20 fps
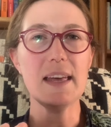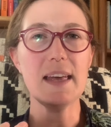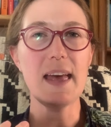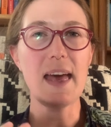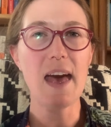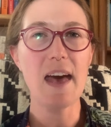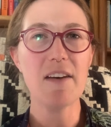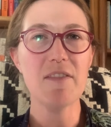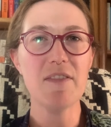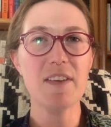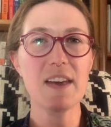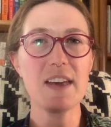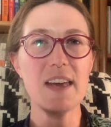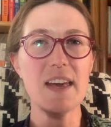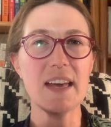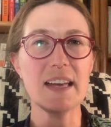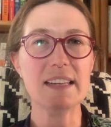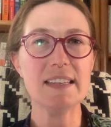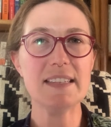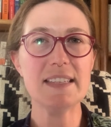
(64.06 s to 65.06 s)
heavy,
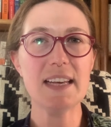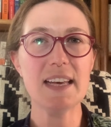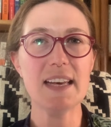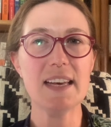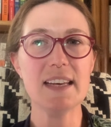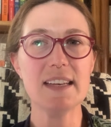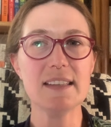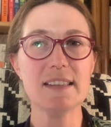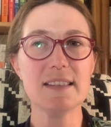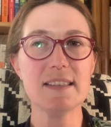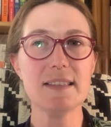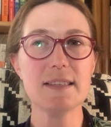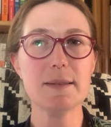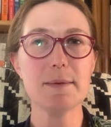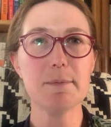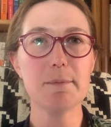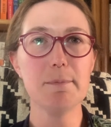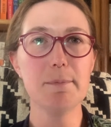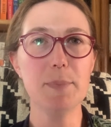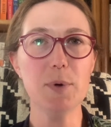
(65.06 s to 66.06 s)
intense
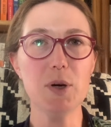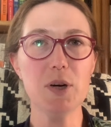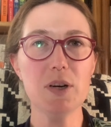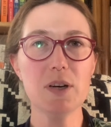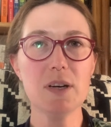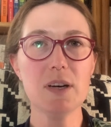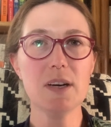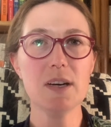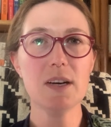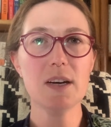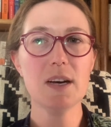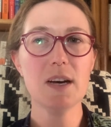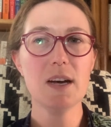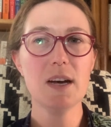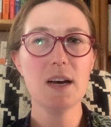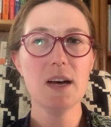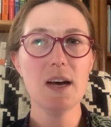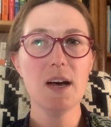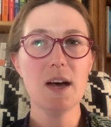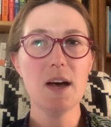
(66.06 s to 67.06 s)
book,
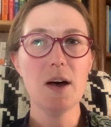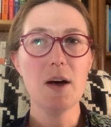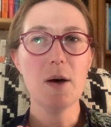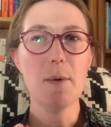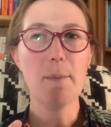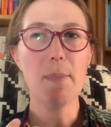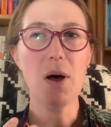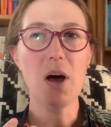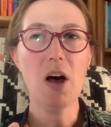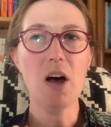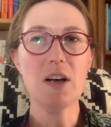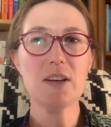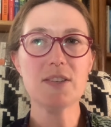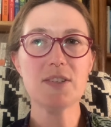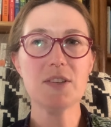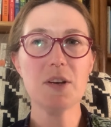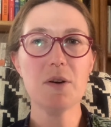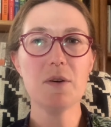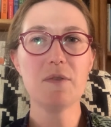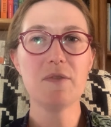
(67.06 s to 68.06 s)
but
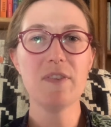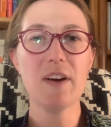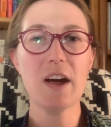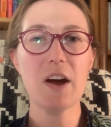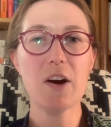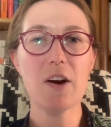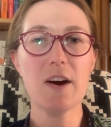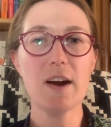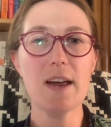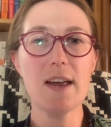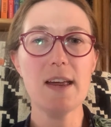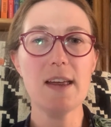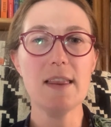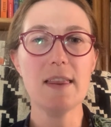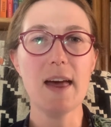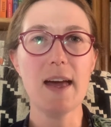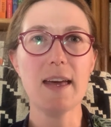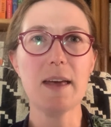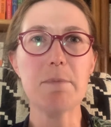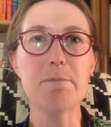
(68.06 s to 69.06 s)
also very
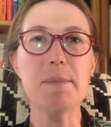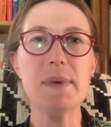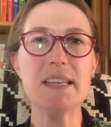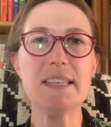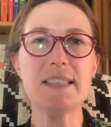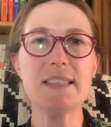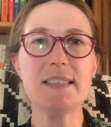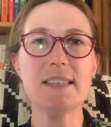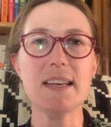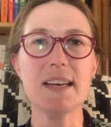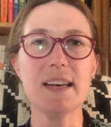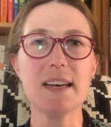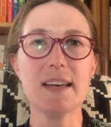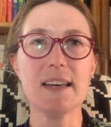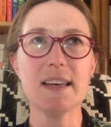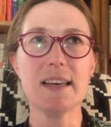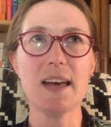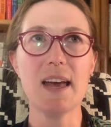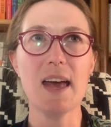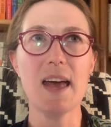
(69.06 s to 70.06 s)
like
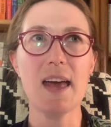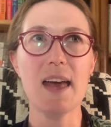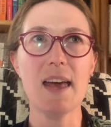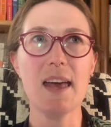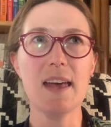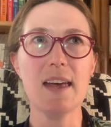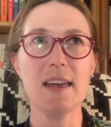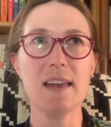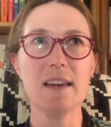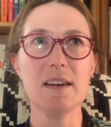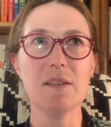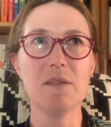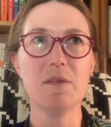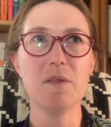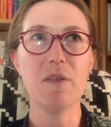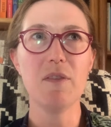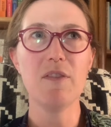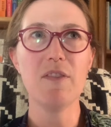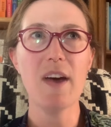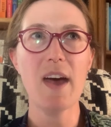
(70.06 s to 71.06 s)
mystic and
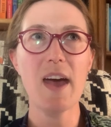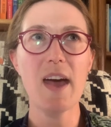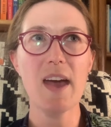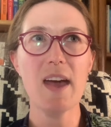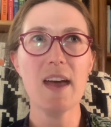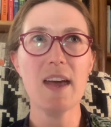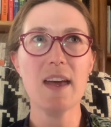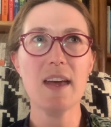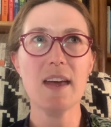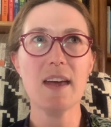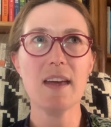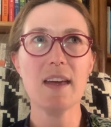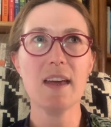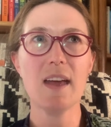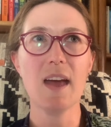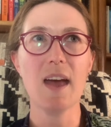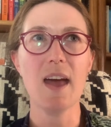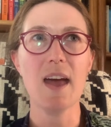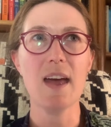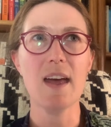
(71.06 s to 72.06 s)

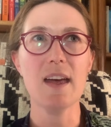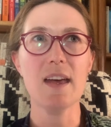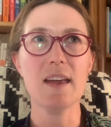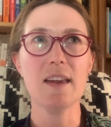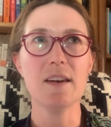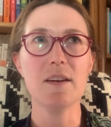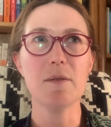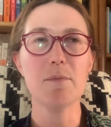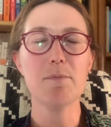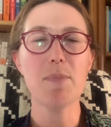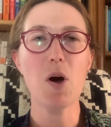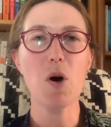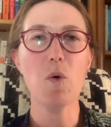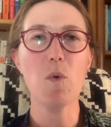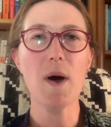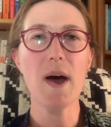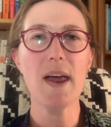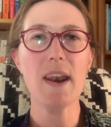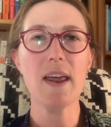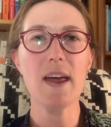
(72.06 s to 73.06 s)
vague and
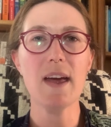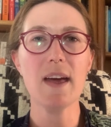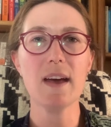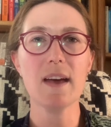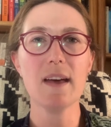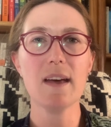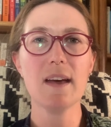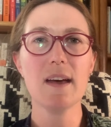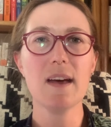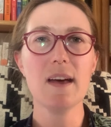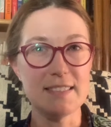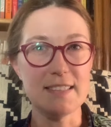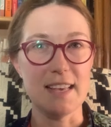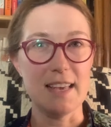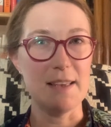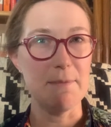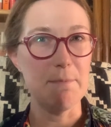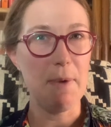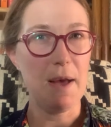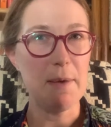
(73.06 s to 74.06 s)
poetic.
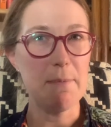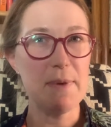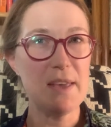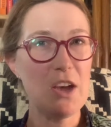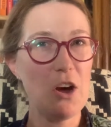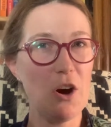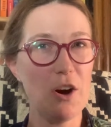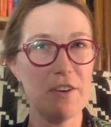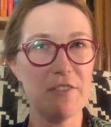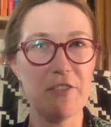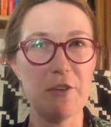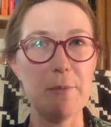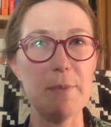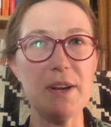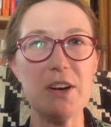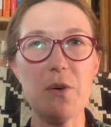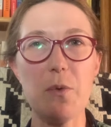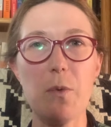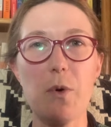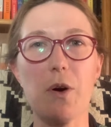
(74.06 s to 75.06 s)
It might be hard for me
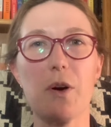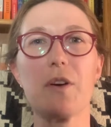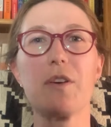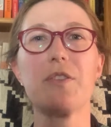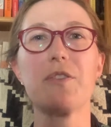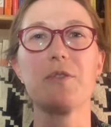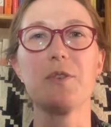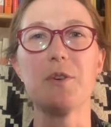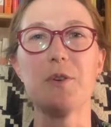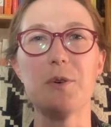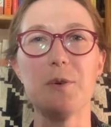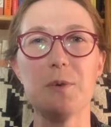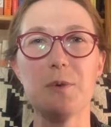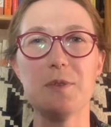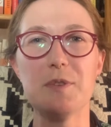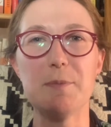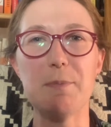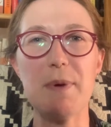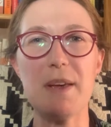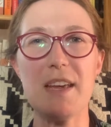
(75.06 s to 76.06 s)
to work through
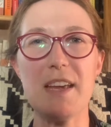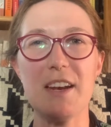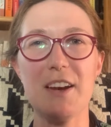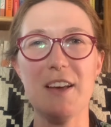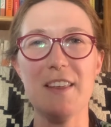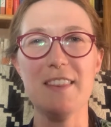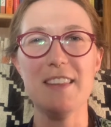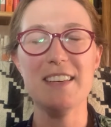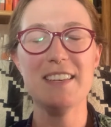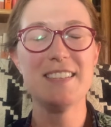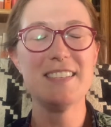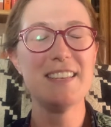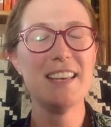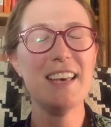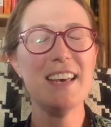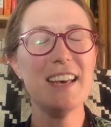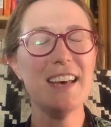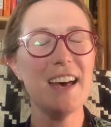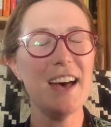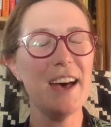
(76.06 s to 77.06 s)
speaking on this
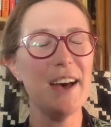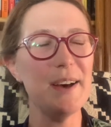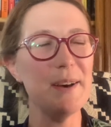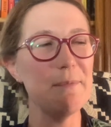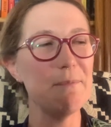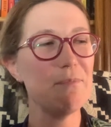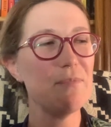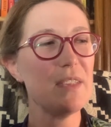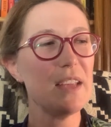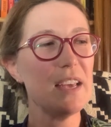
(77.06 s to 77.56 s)
um,